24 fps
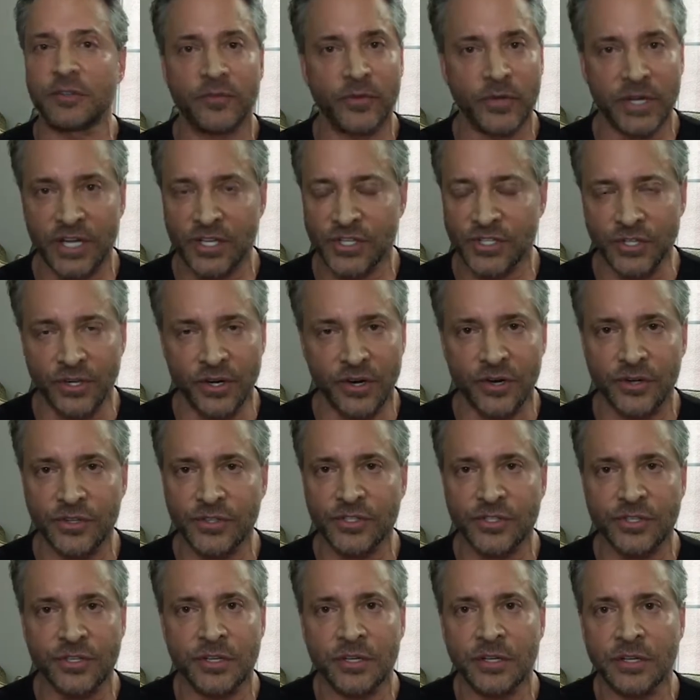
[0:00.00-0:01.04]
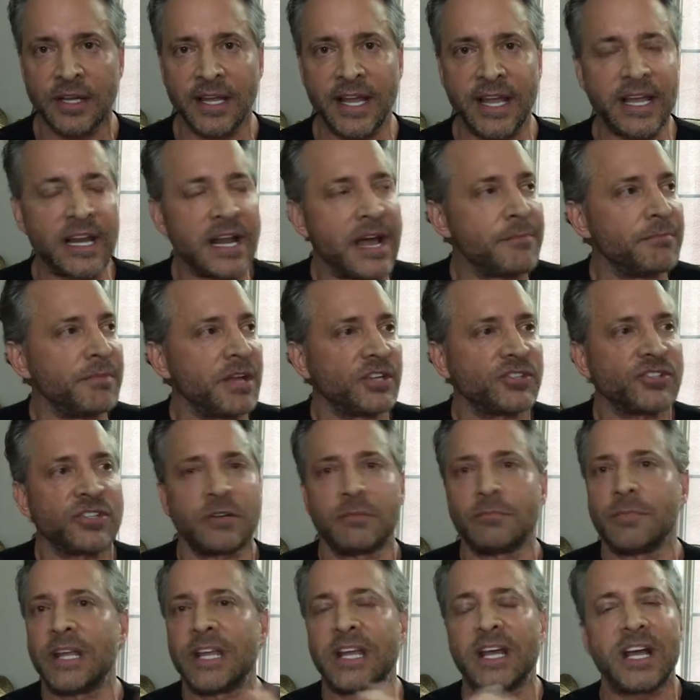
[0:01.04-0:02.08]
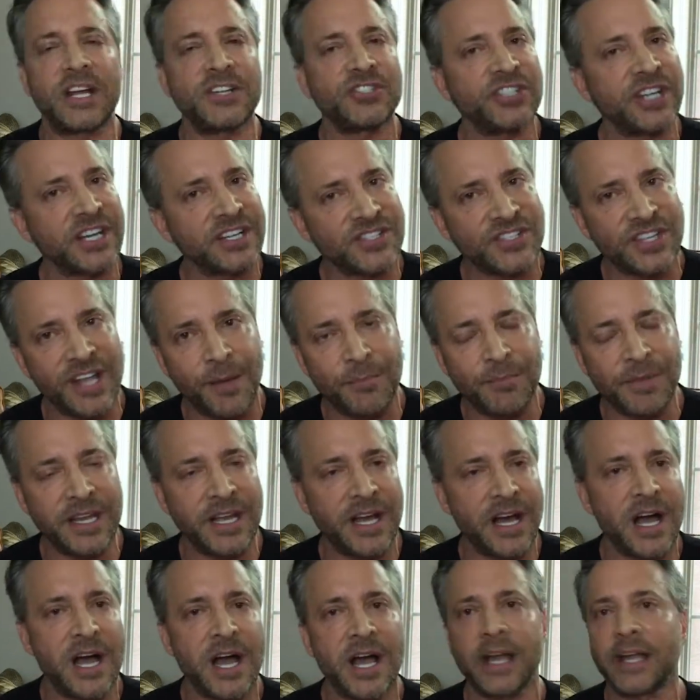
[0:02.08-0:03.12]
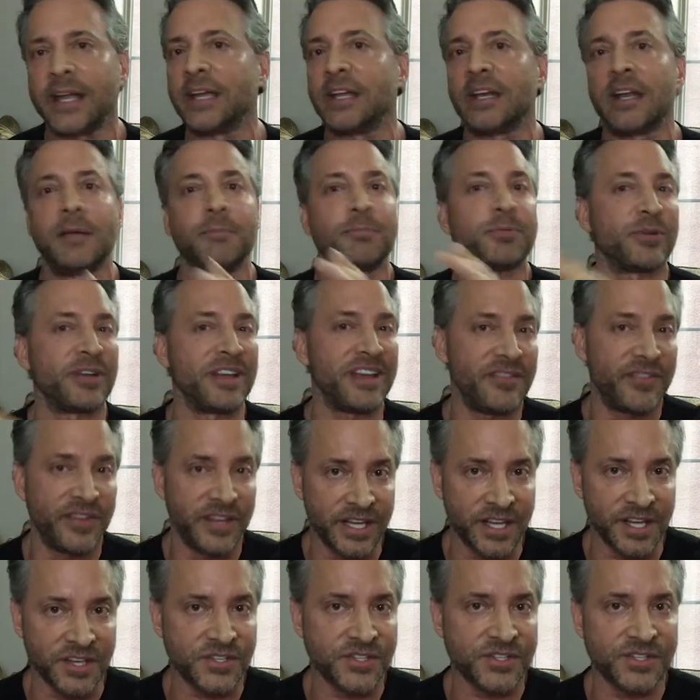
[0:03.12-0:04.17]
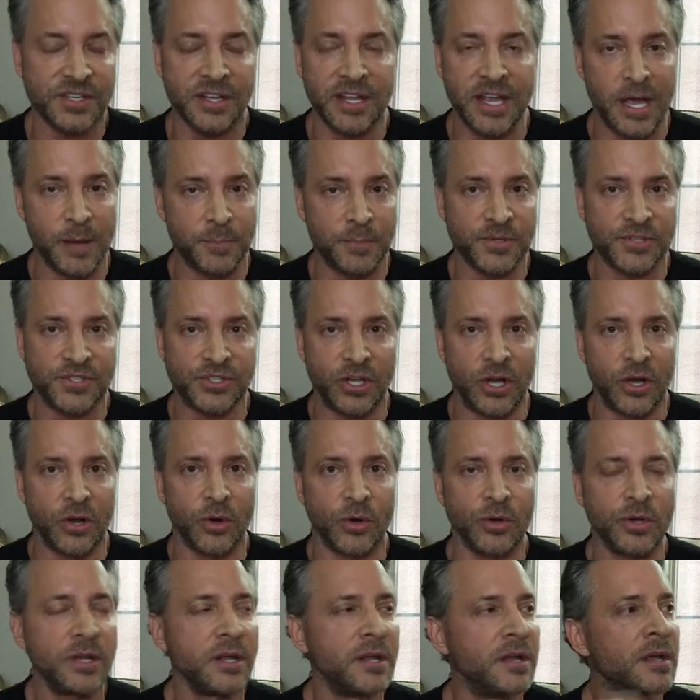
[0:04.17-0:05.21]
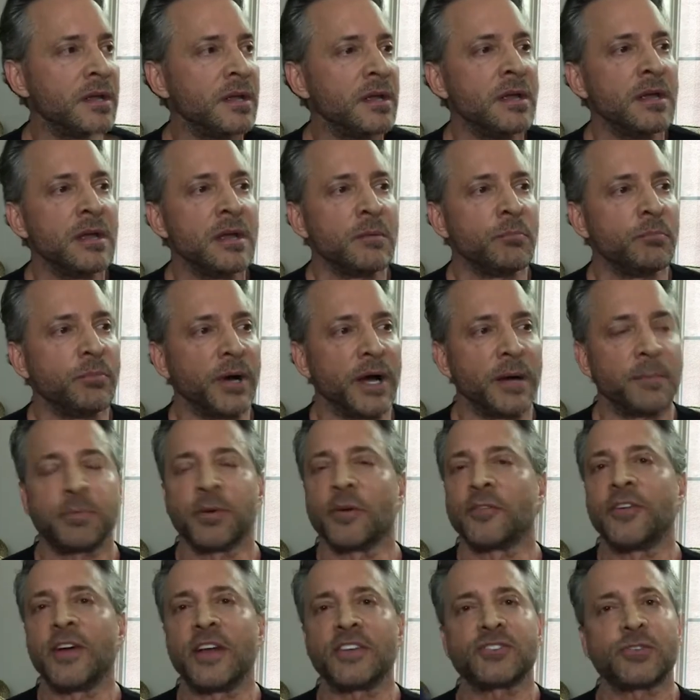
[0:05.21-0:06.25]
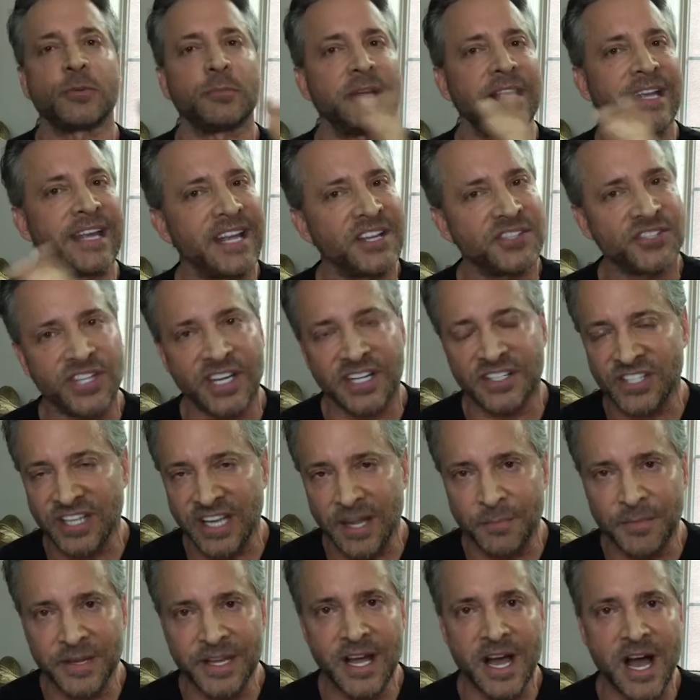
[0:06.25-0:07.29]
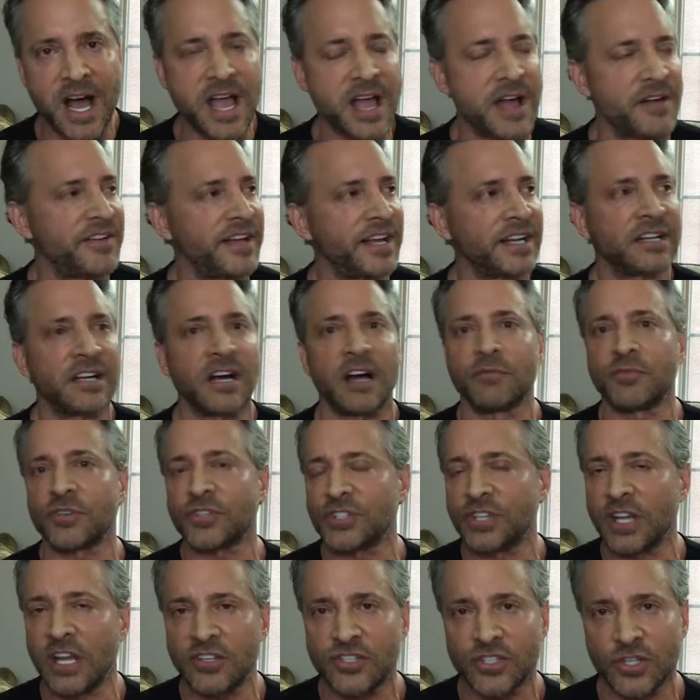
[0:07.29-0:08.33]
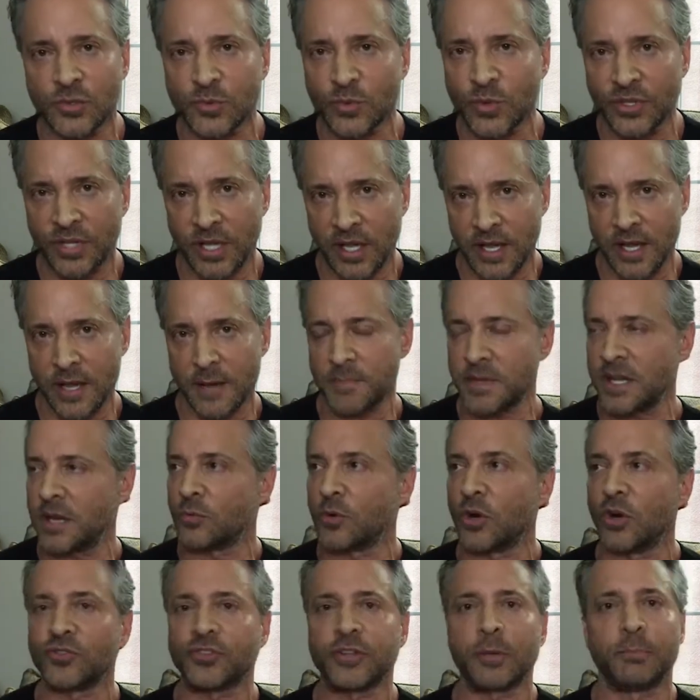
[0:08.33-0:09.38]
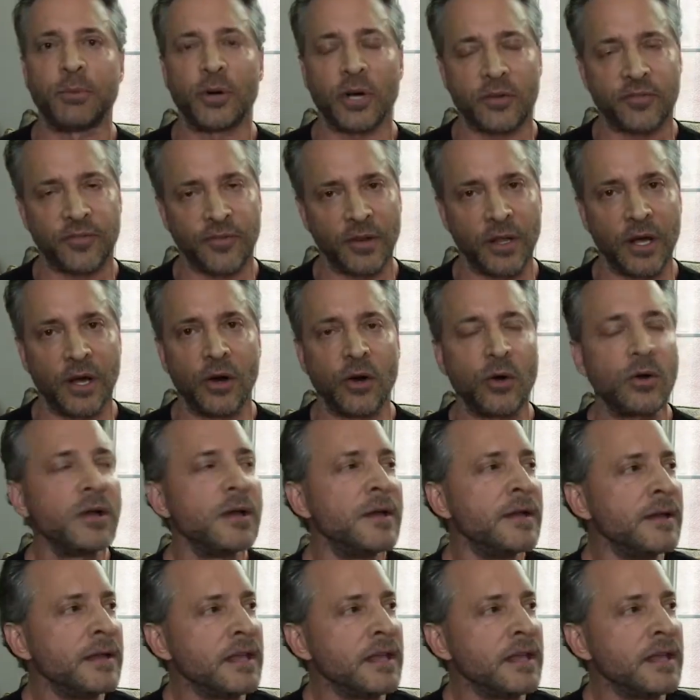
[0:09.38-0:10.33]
of research, and I mentioned Mihai Csikszentmihalyi in a previous episode, but Professor Mihai Csikszentmihalyi, I've had conversations with him. He wrote the book Flow.